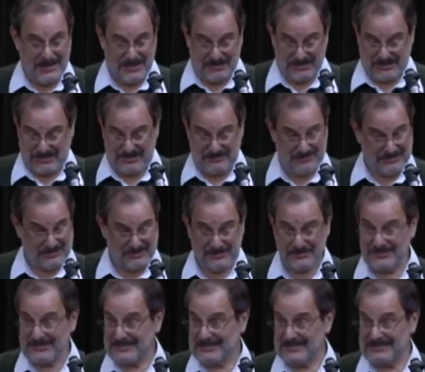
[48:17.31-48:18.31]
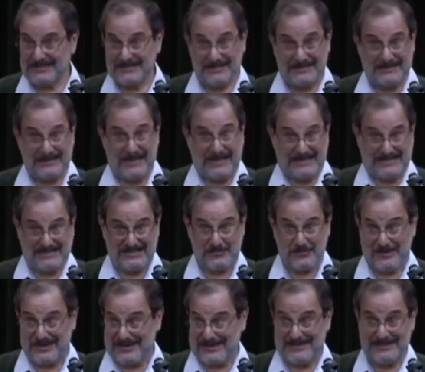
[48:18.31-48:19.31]
And she was doing this and like
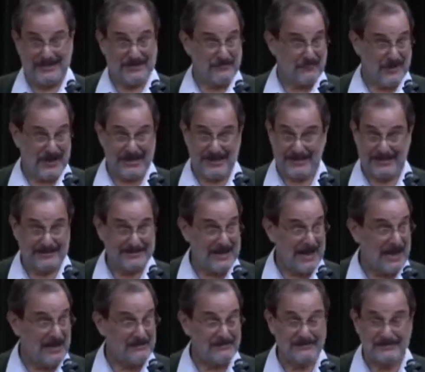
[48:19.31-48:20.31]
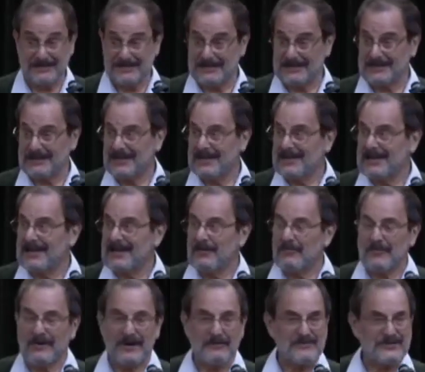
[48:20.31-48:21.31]
sweating and writing it down. And
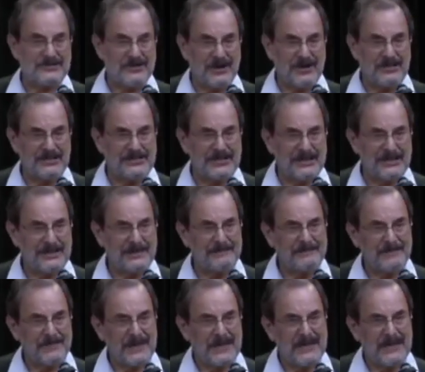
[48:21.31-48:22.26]
when it was all done,